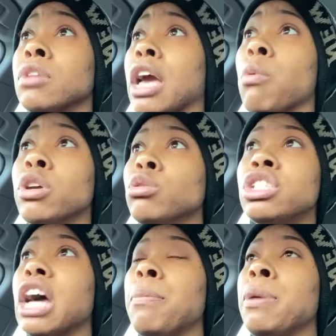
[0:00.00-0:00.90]
And when you
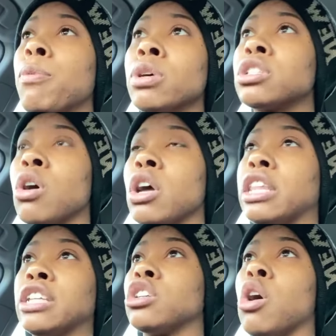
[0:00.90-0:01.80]
tell people it's
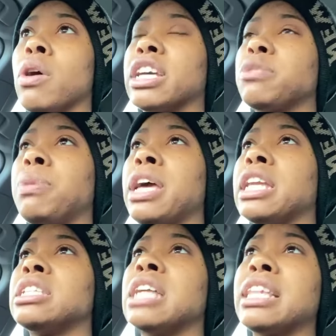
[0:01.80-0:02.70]
going as planned,
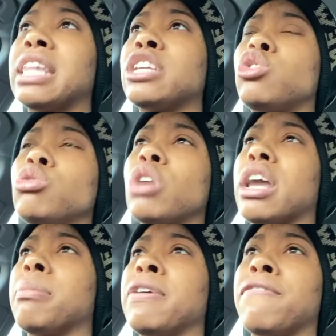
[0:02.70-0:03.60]
it's not that you're trying
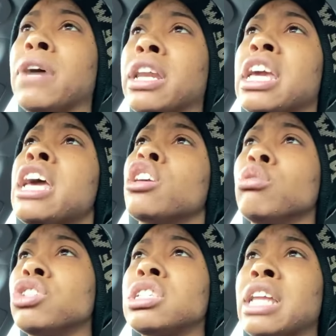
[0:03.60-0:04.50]
to be funny.
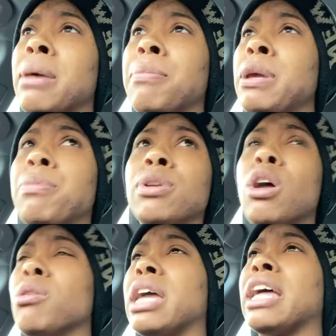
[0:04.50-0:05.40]
You're just letting people
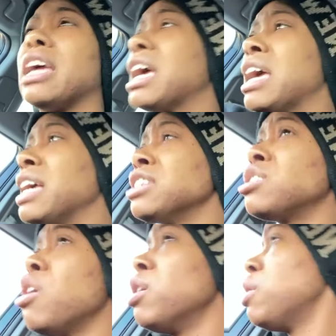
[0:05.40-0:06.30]
know that it's going